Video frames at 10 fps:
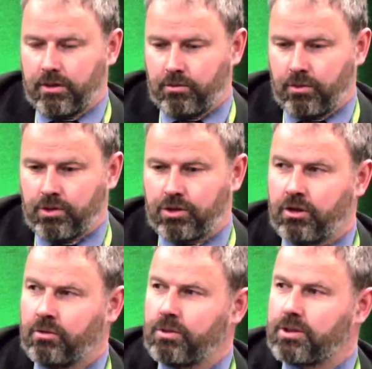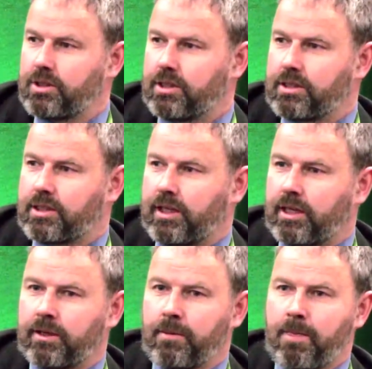what John was just
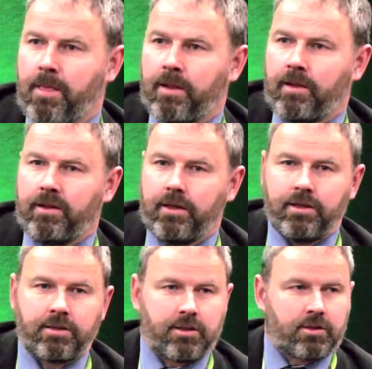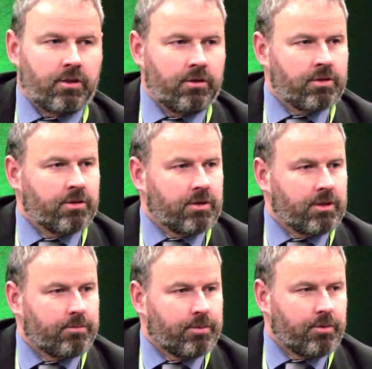saying, is it's also the
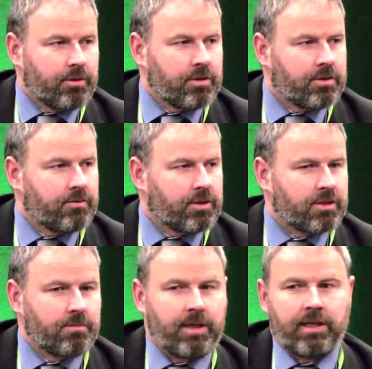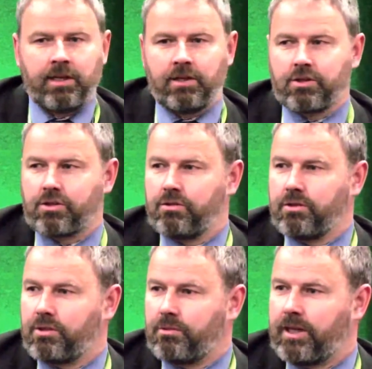importance of just making
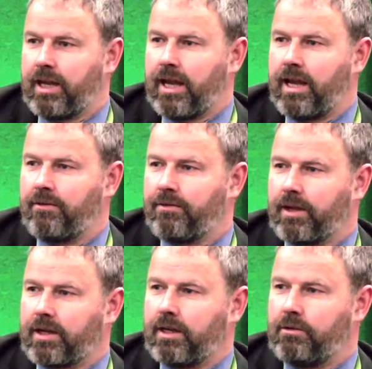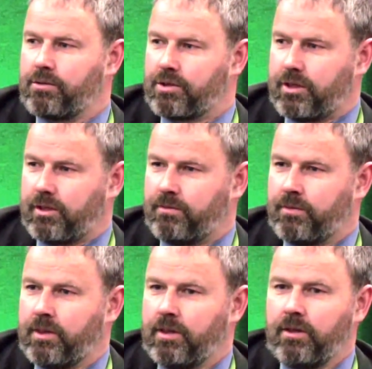sure that we have a culture
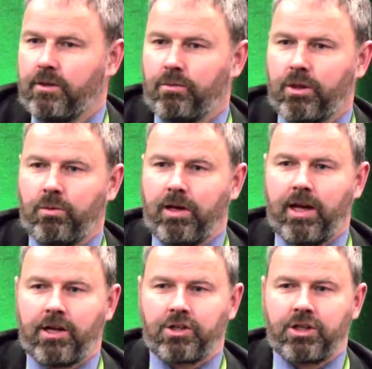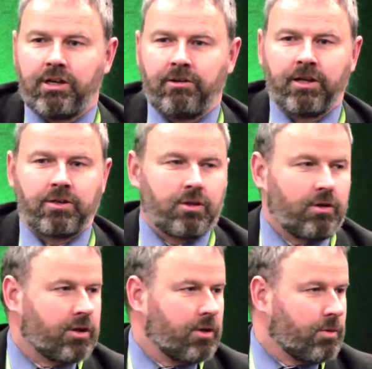where we are sharing and
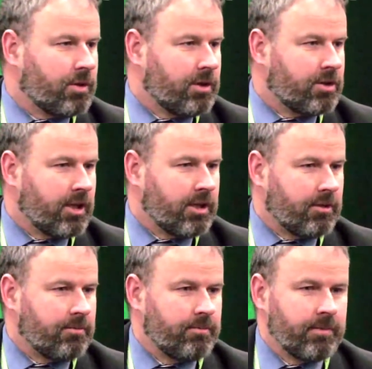talking with each other.